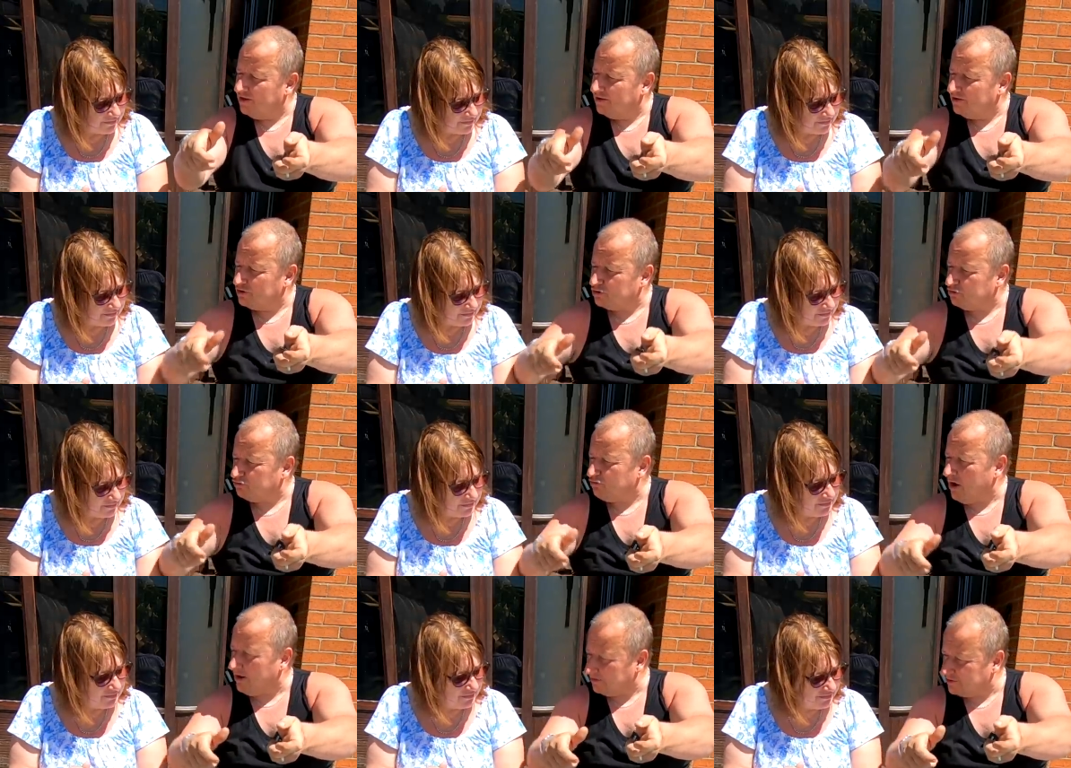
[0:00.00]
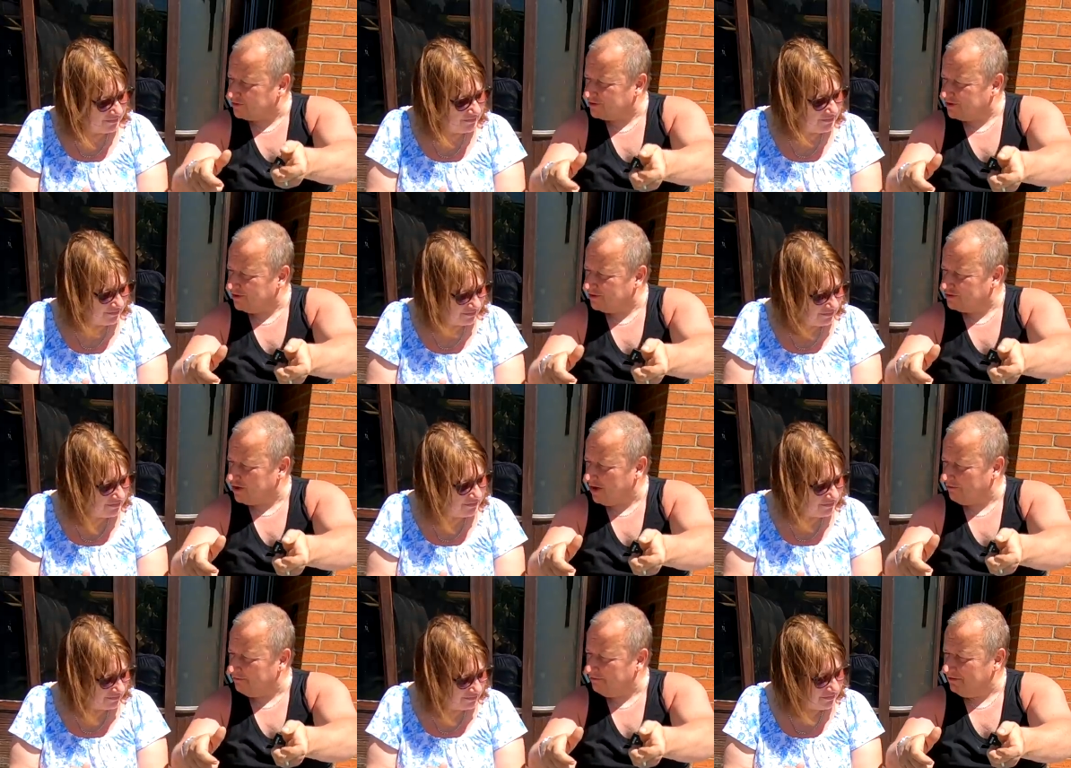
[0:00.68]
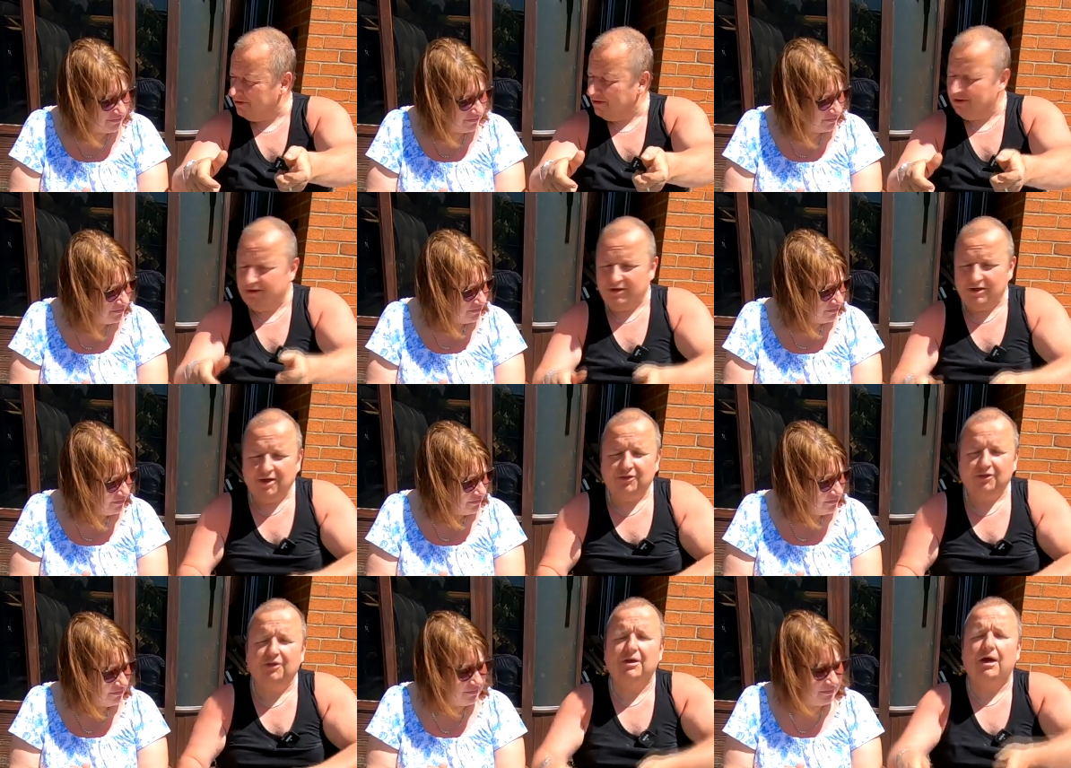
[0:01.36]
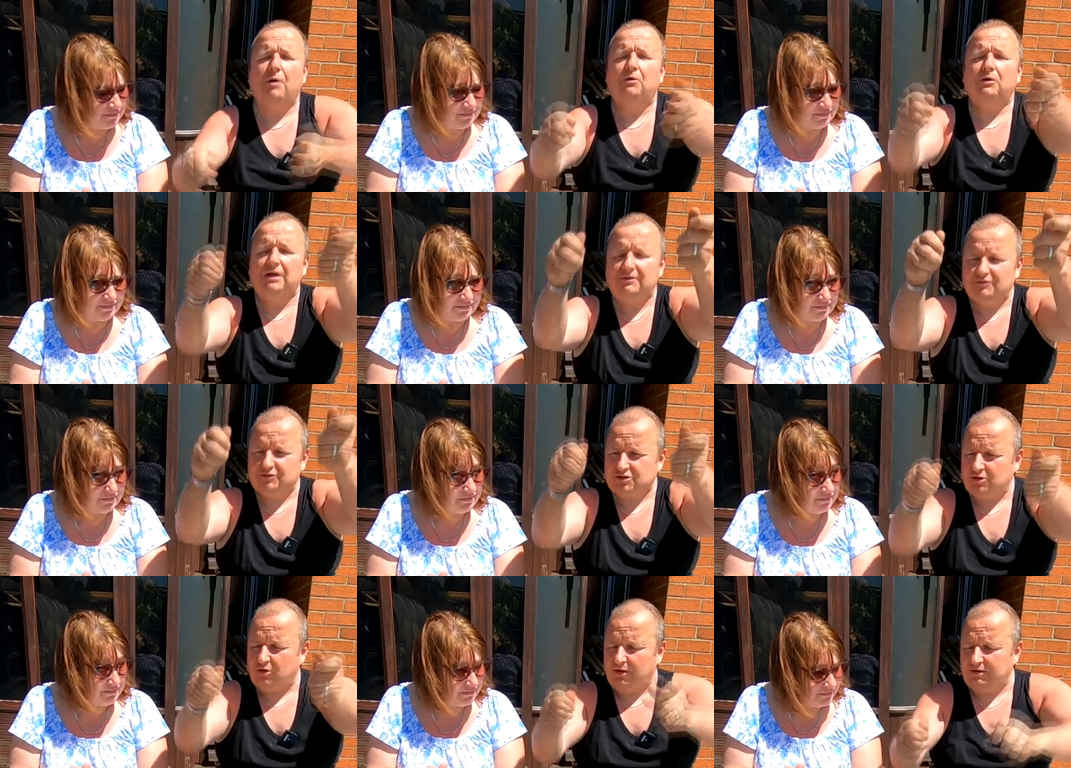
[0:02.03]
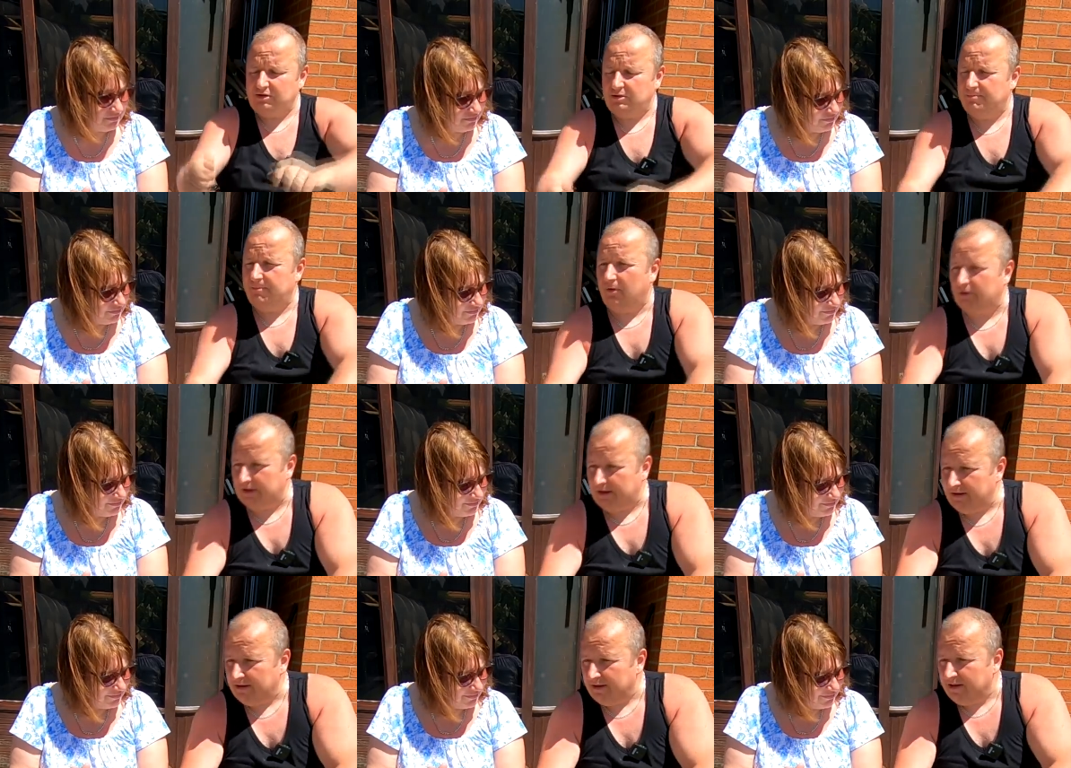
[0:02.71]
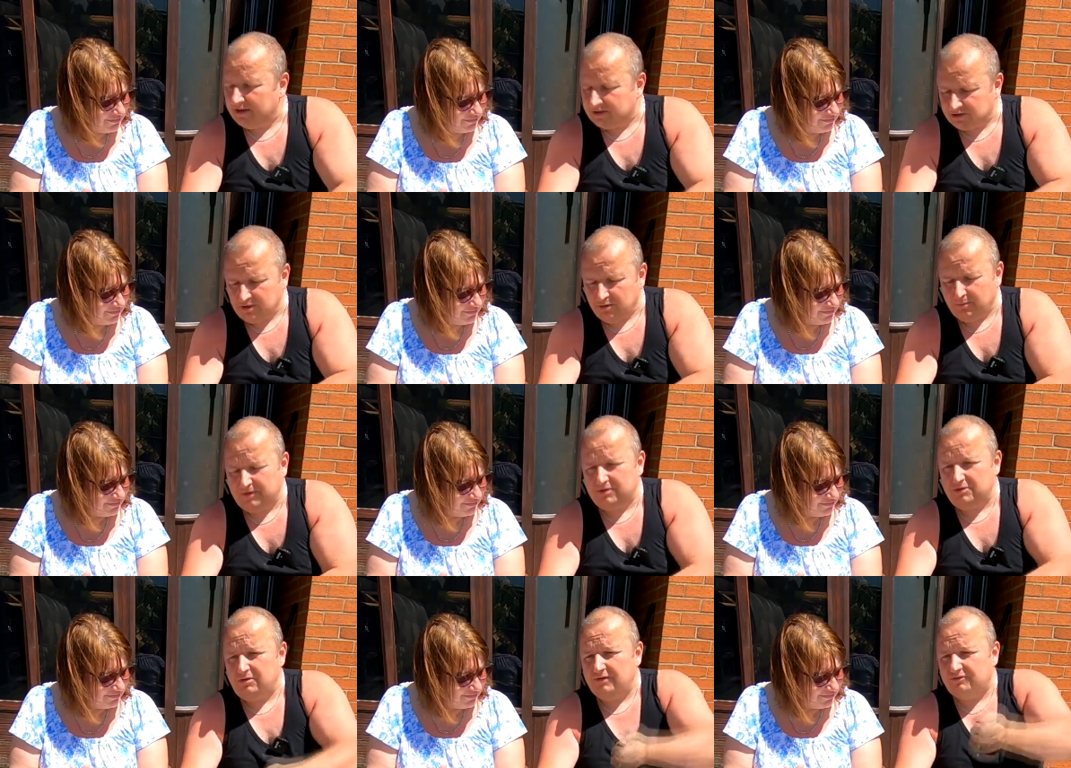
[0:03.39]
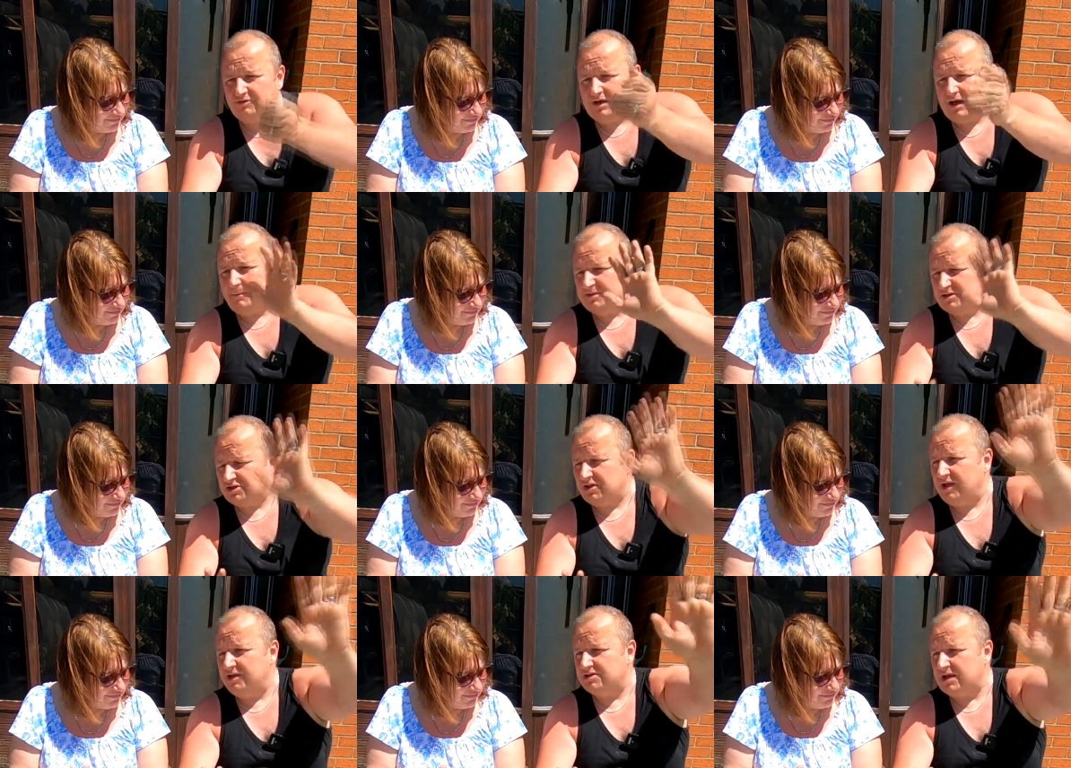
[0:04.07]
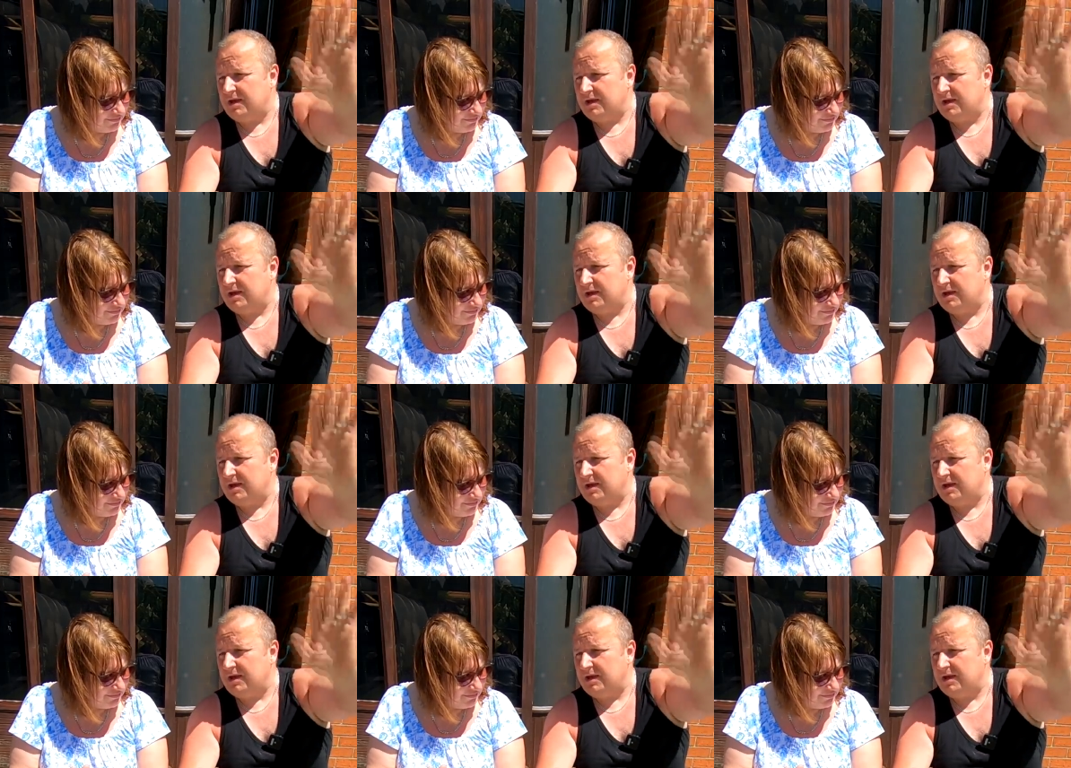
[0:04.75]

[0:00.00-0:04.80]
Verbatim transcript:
Speaker 1: struts, Sharon, that go on either side of the bonnet so that when you lift it up, it stays